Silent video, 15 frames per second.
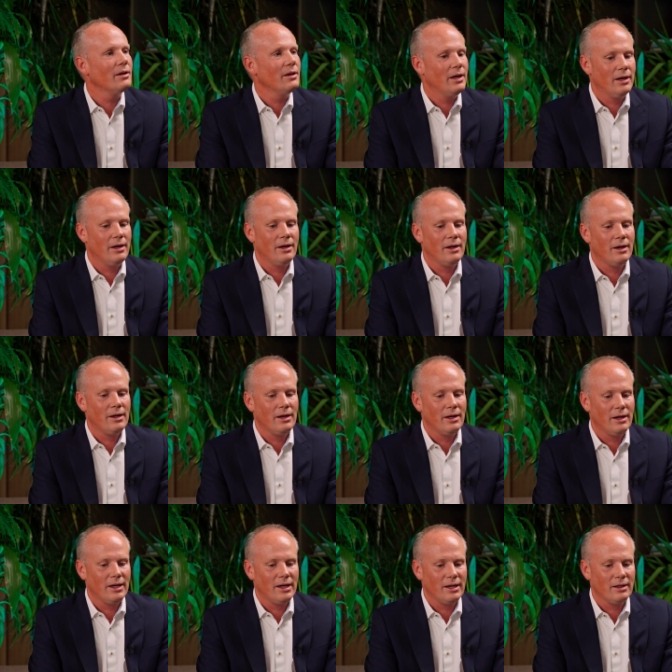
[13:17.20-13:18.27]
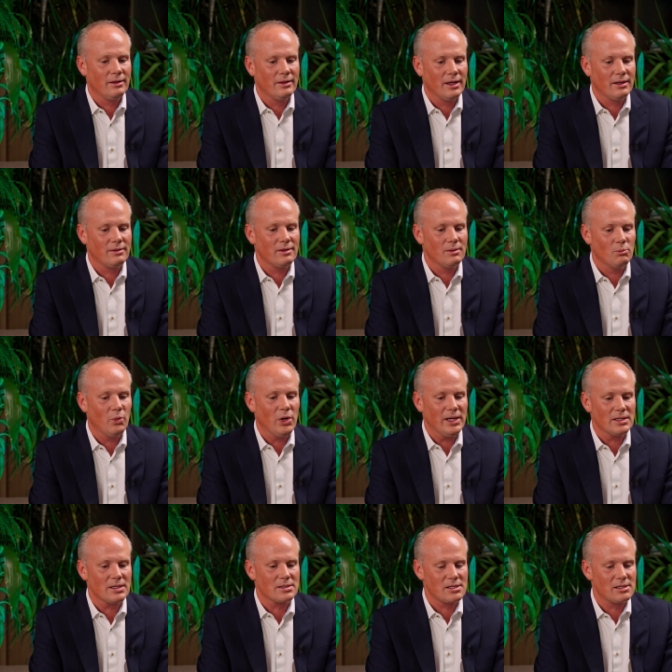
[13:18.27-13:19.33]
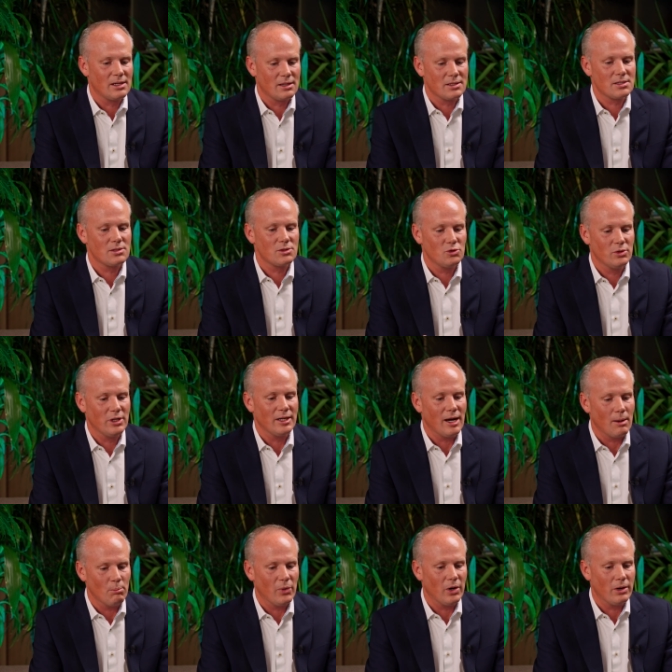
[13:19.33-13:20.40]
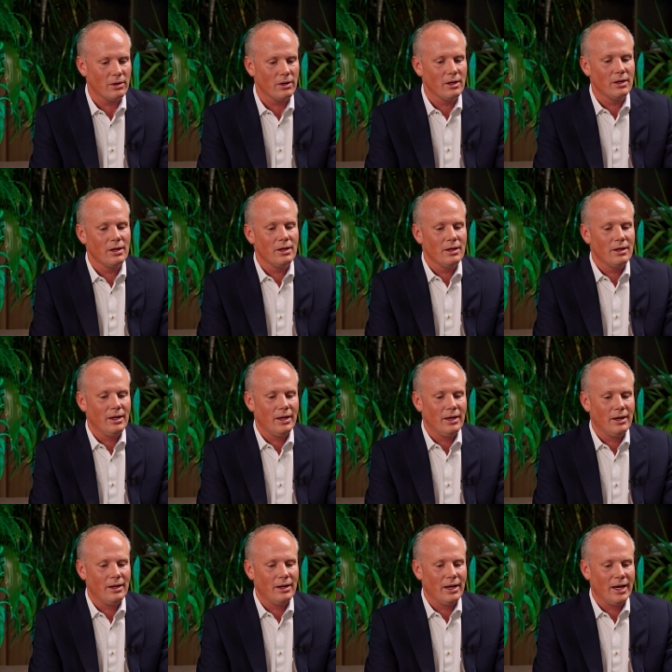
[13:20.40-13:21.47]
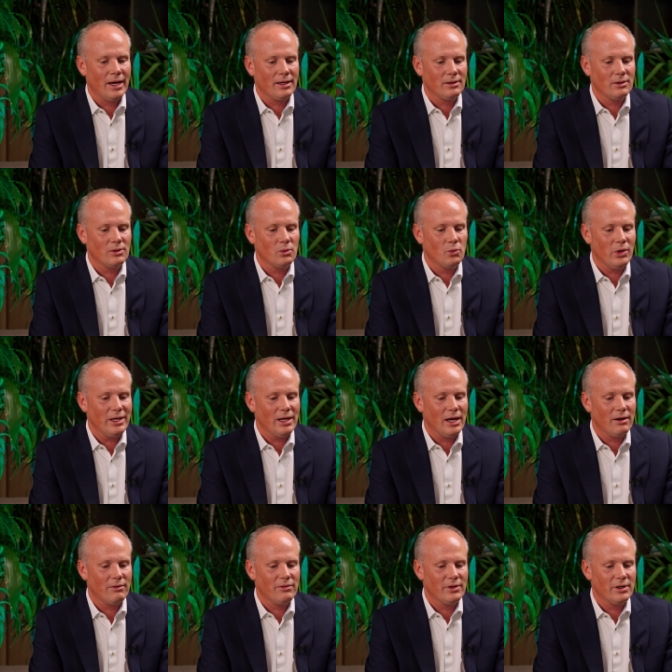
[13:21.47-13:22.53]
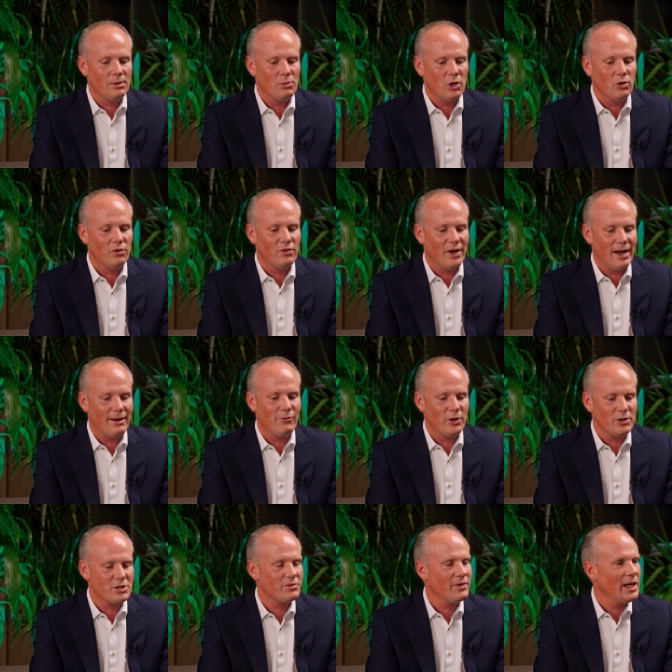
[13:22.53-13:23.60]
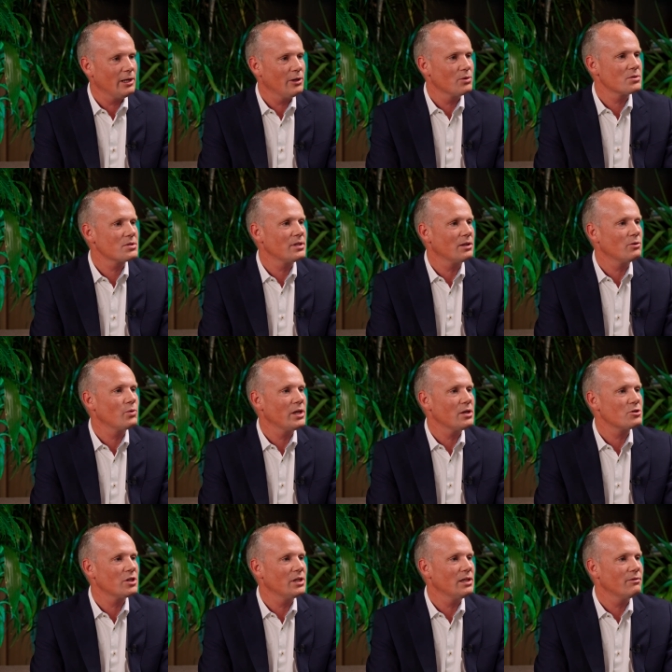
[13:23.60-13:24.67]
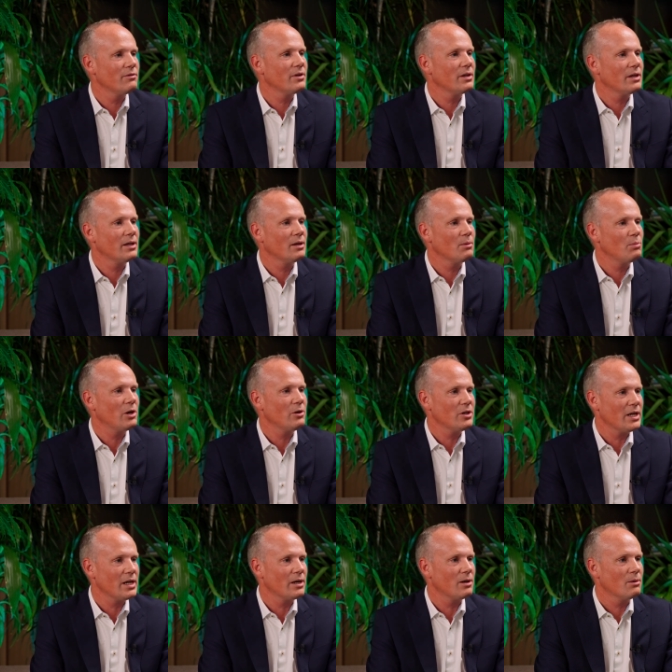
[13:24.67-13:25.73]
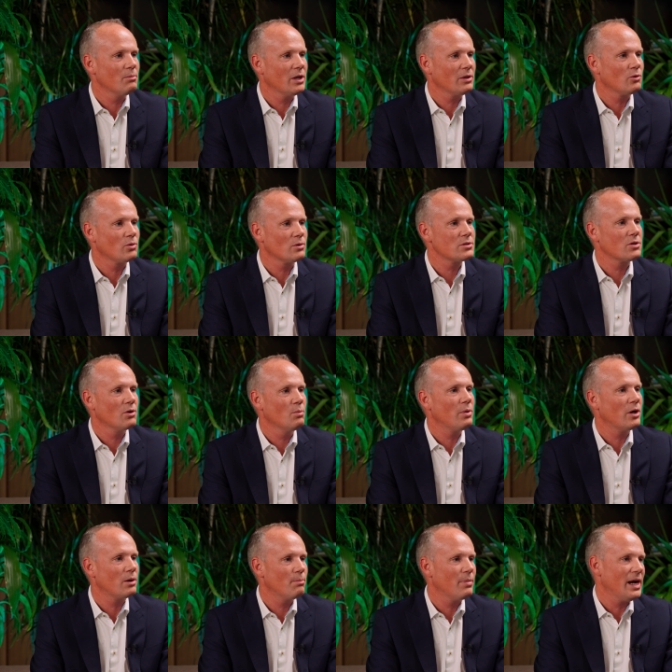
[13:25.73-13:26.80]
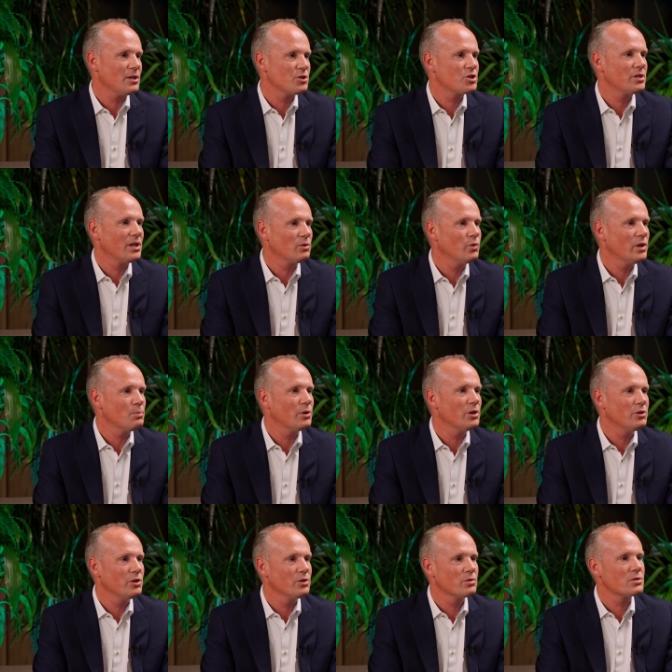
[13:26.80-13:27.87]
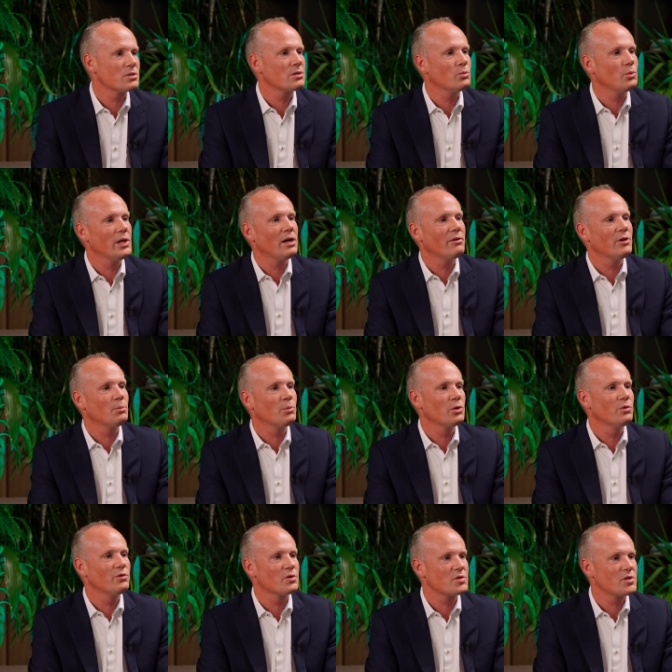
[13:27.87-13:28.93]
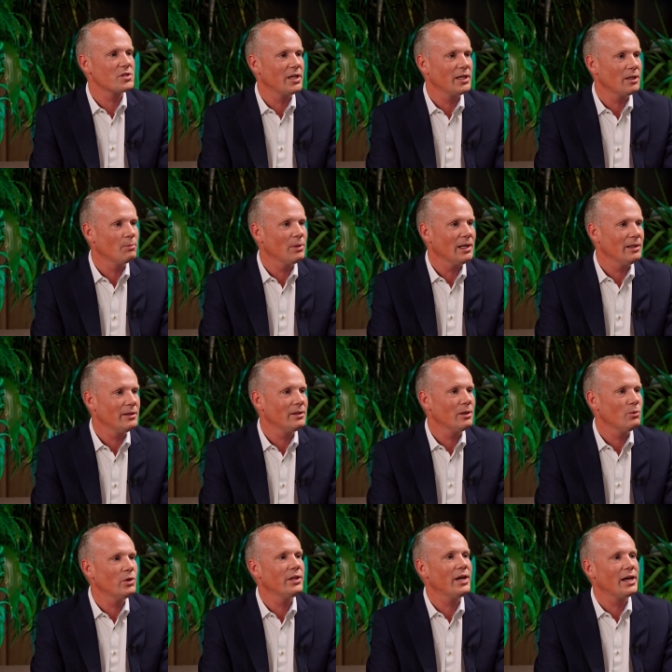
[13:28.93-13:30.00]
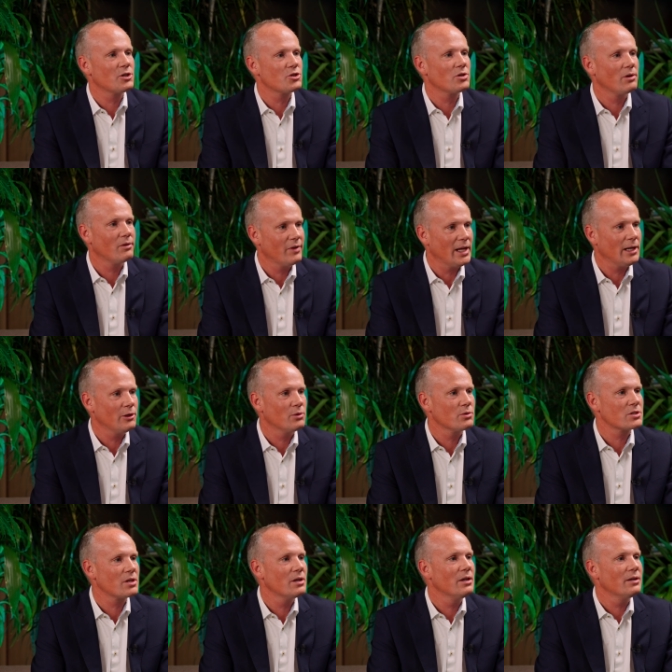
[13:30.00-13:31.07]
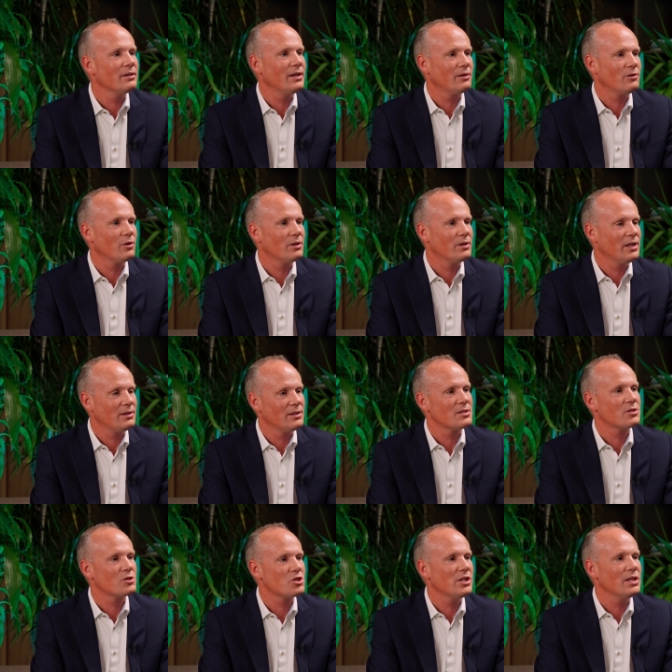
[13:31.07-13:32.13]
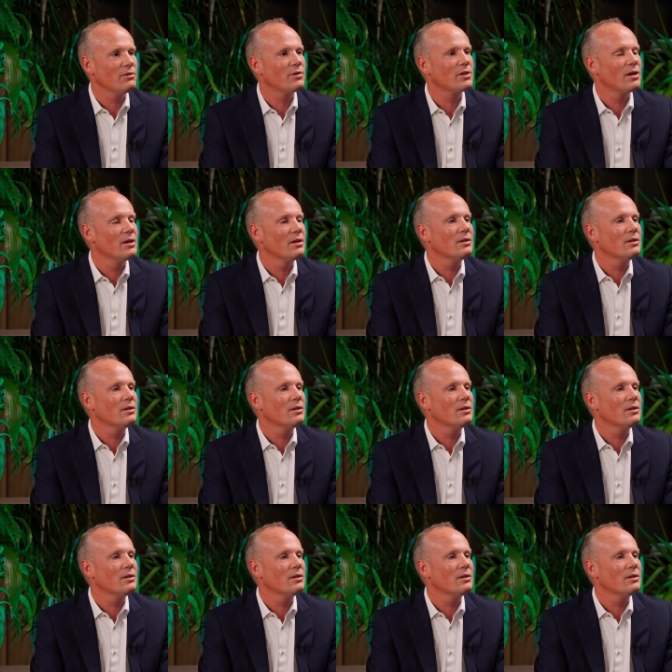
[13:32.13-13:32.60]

uh, and that brings us, us to the number. Uh, and we have uh, both average values that we achieve uh, per year, but also per batch that we produce. We have a proof of sustainability with the actual values that, that is achieved.